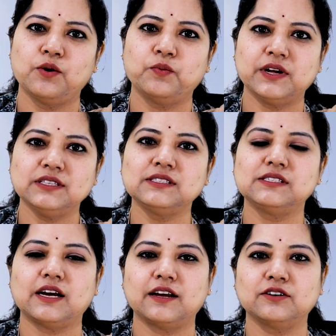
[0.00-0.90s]
Once
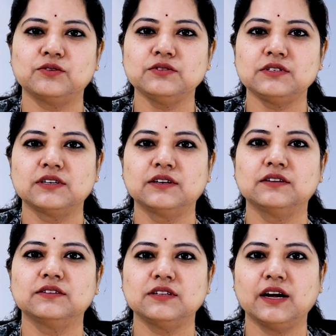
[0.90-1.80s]
diagnosed,
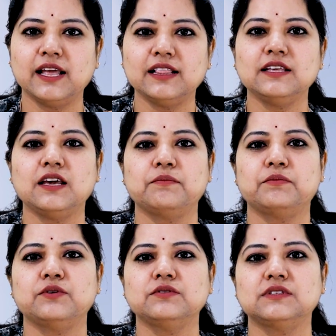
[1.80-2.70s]
the healthy
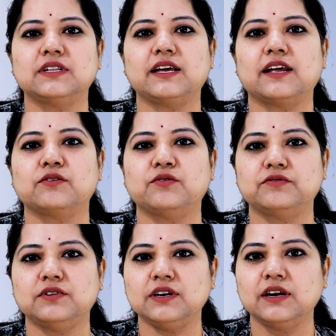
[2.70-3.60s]
embryos, they can
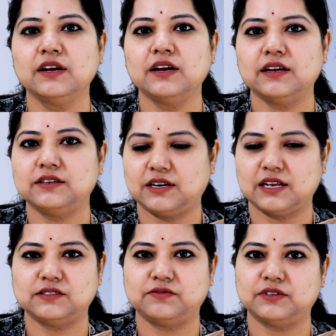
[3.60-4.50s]
go for
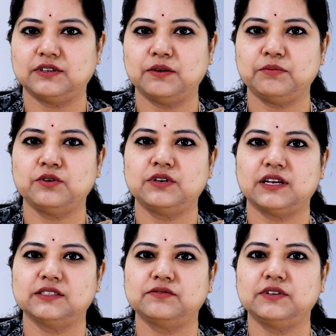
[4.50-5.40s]
transfer, embryo
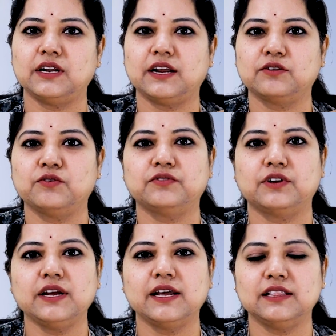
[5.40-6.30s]
transfer, and go
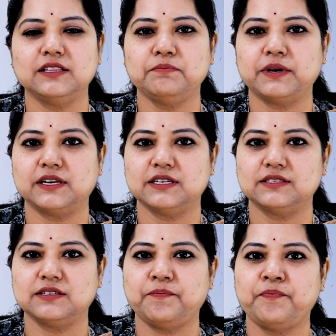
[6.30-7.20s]
for a healthy
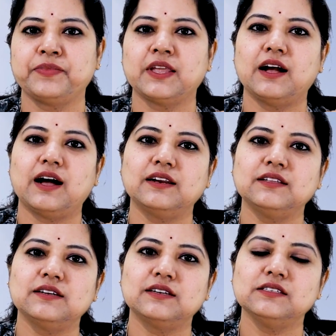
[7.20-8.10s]
pregnancy.
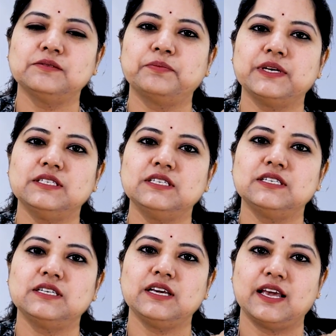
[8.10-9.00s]
Another is P
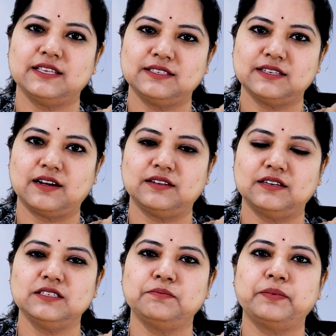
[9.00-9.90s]
G T S R,
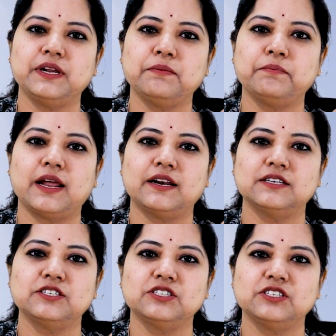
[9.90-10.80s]
that is
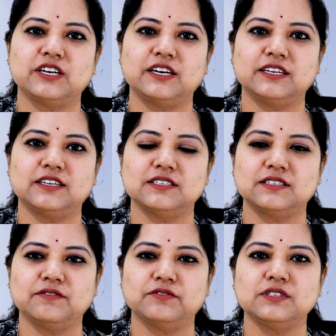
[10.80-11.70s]
pre-implantation genetic
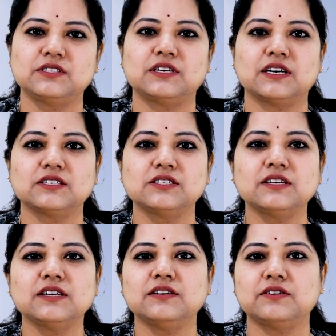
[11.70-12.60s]
testing for
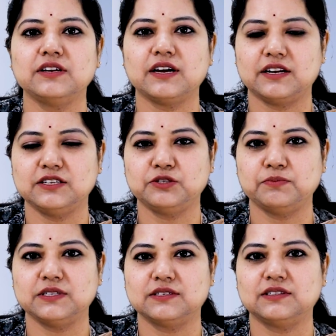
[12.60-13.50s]
structural
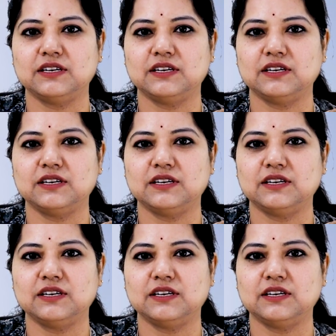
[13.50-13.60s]
rearrangements.